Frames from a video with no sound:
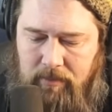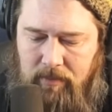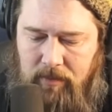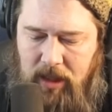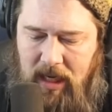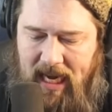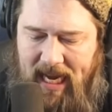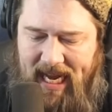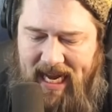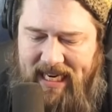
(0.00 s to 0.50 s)

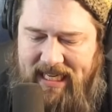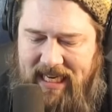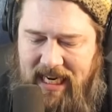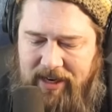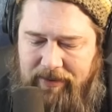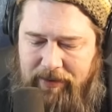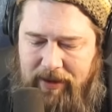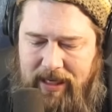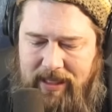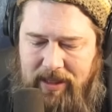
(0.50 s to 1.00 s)
I
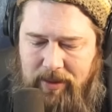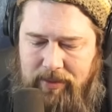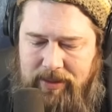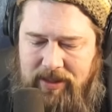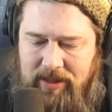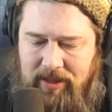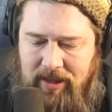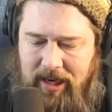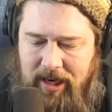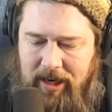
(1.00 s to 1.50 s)
kind of forgot that was
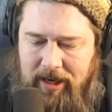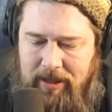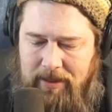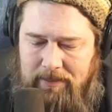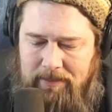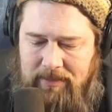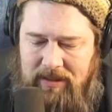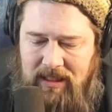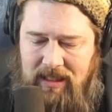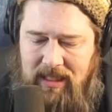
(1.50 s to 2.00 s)
a card.
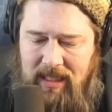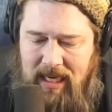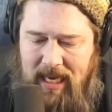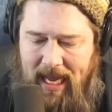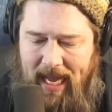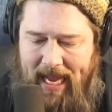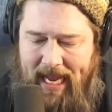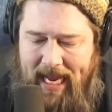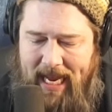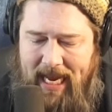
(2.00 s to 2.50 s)

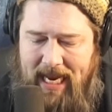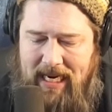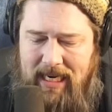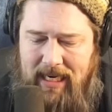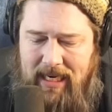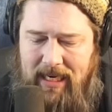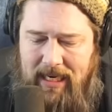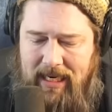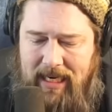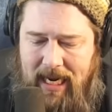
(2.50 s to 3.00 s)
and
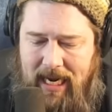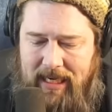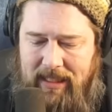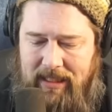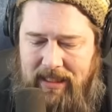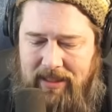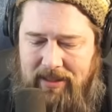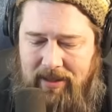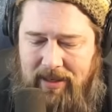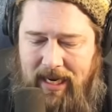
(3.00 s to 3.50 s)
an
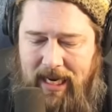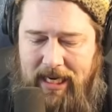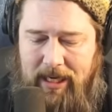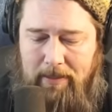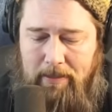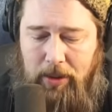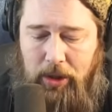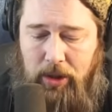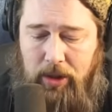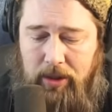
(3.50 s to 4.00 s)
island, and a
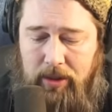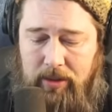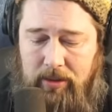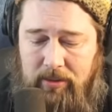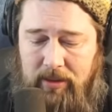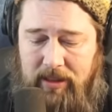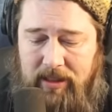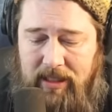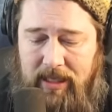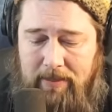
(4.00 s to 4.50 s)
bird.
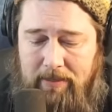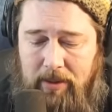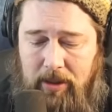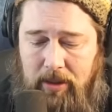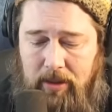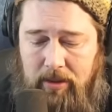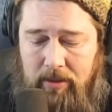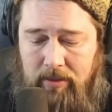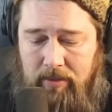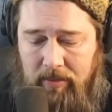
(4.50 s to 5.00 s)
Look at that
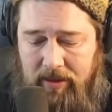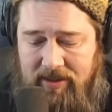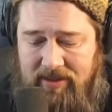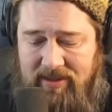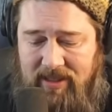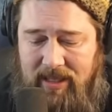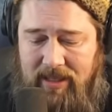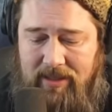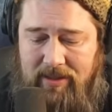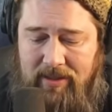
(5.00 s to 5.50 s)
bird. What is
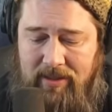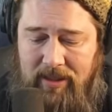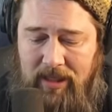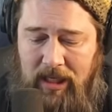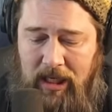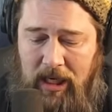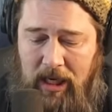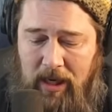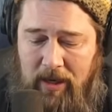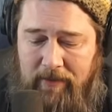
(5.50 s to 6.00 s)
this?
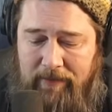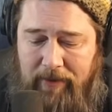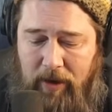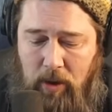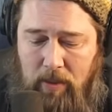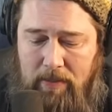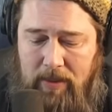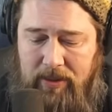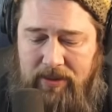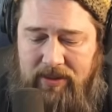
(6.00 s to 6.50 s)

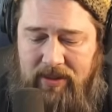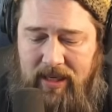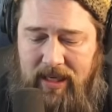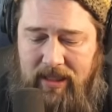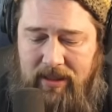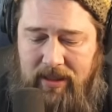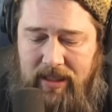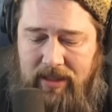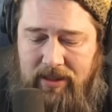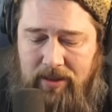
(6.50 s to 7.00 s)
Voted most
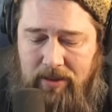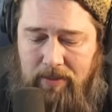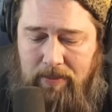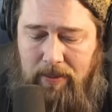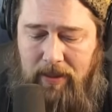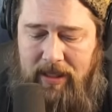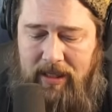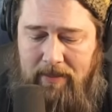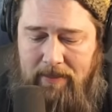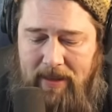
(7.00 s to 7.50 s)
likely to
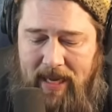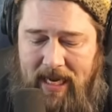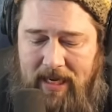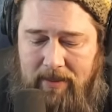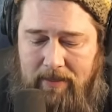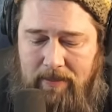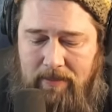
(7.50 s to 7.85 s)
bring back